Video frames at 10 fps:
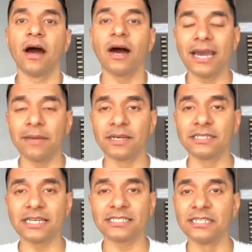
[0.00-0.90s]
high,
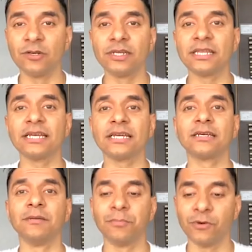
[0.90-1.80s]
because that's the only thing
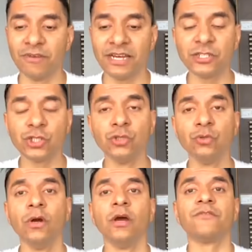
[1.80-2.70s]
that can prevent
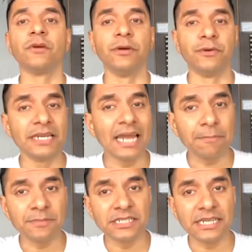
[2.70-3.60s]
you from a
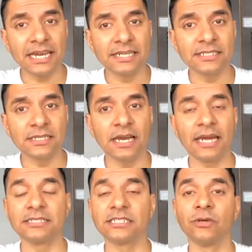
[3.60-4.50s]
relapse in cancer,
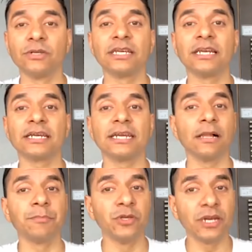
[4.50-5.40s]
and it's the only thing that can
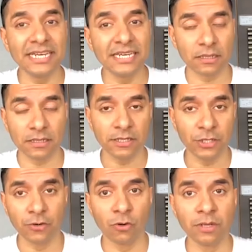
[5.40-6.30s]
help you to heal
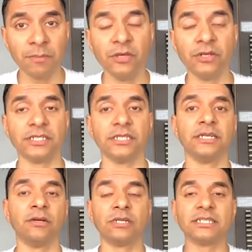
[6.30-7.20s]
your own immunity,
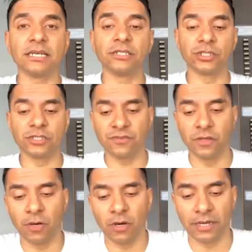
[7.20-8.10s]
the own intelligence of
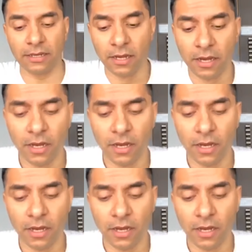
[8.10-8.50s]
your body.